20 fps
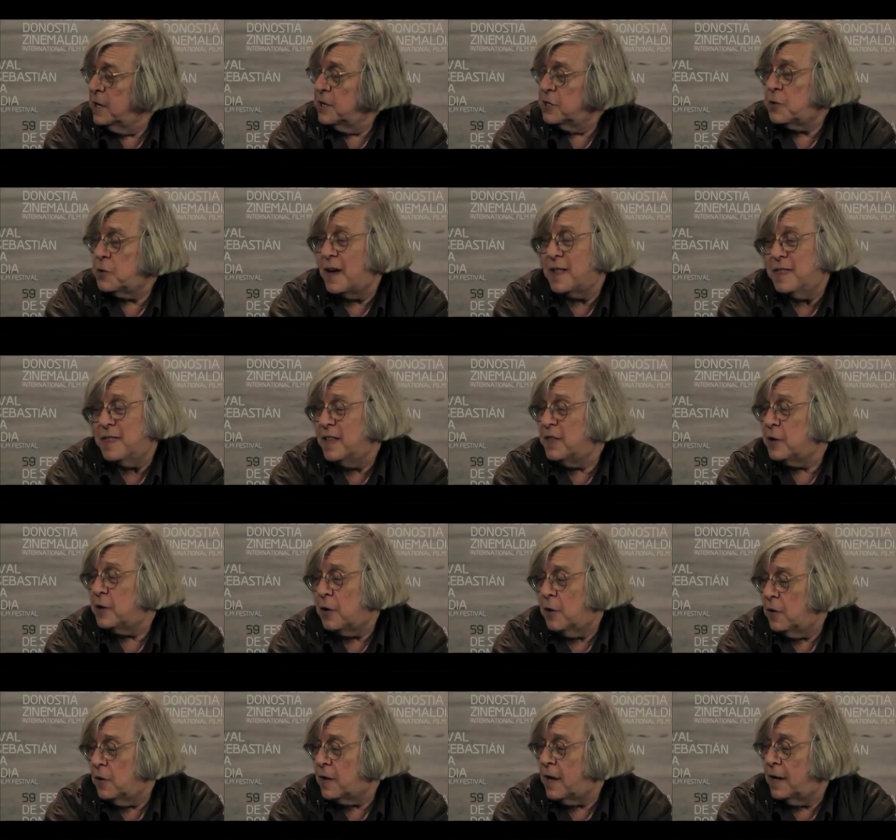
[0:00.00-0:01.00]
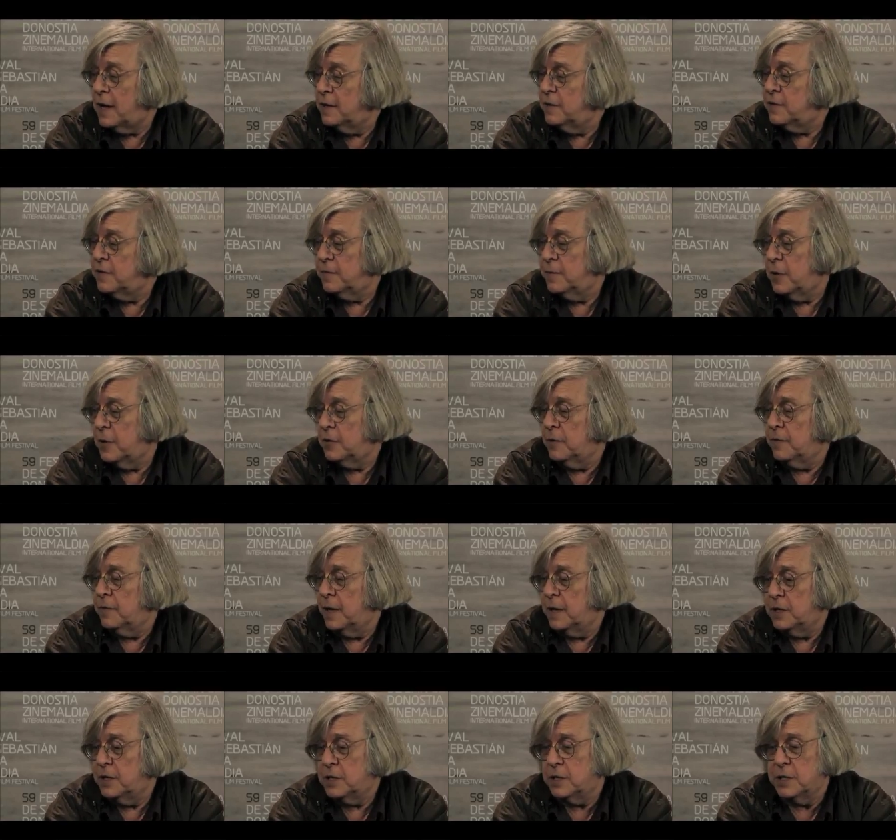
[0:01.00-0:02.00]
So I think there are all kinds of
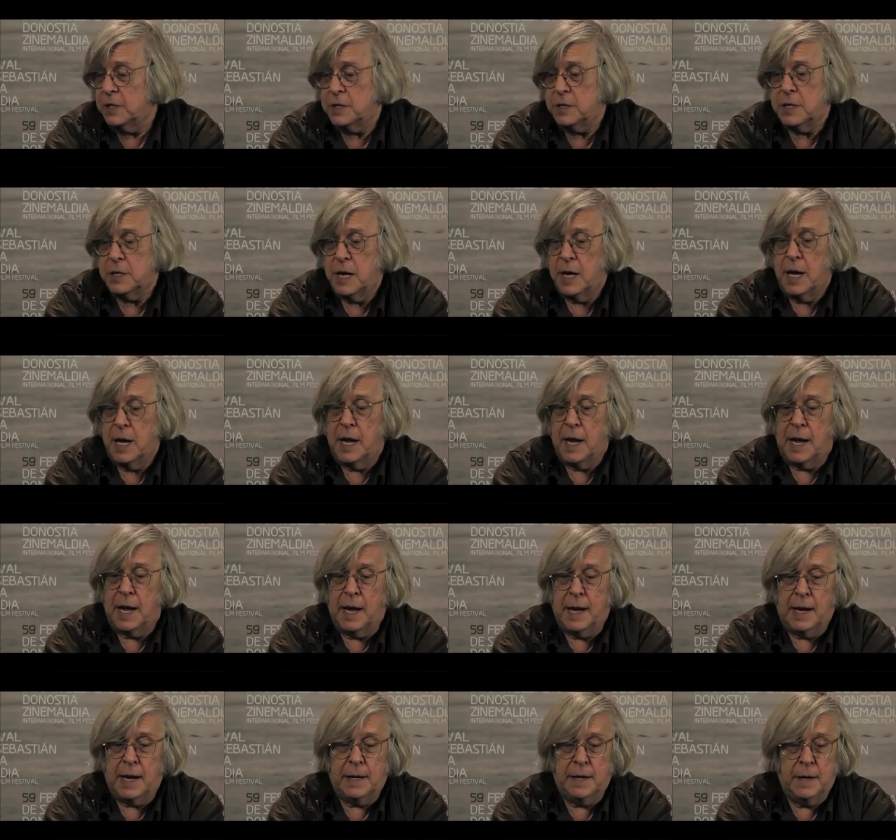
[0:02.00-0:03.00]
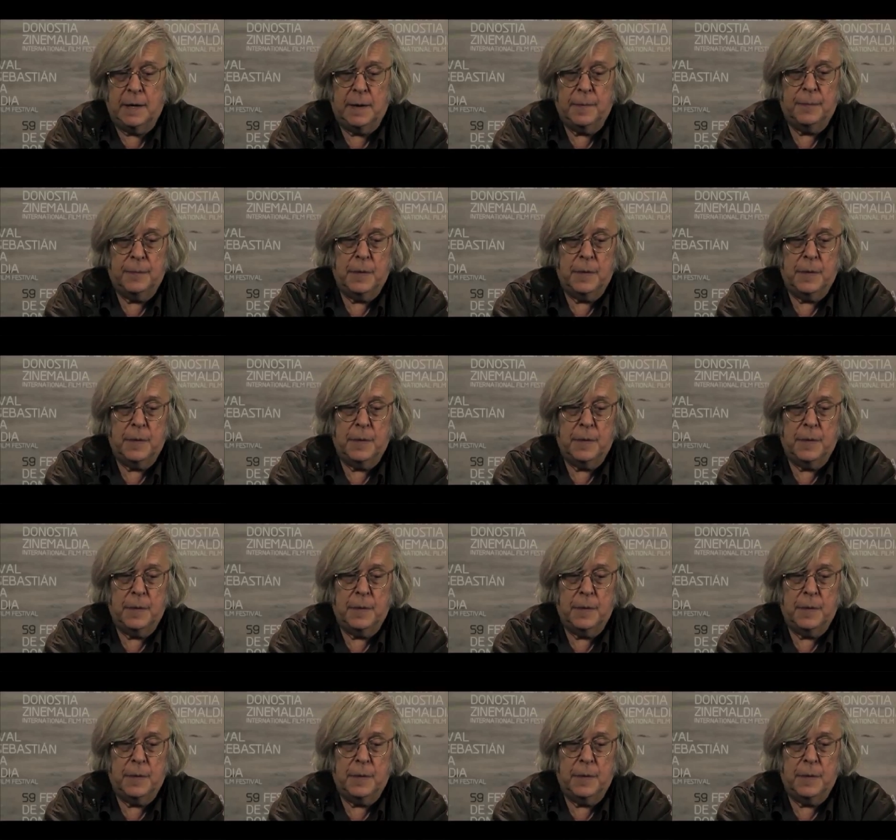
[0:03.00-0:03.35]
motivations. And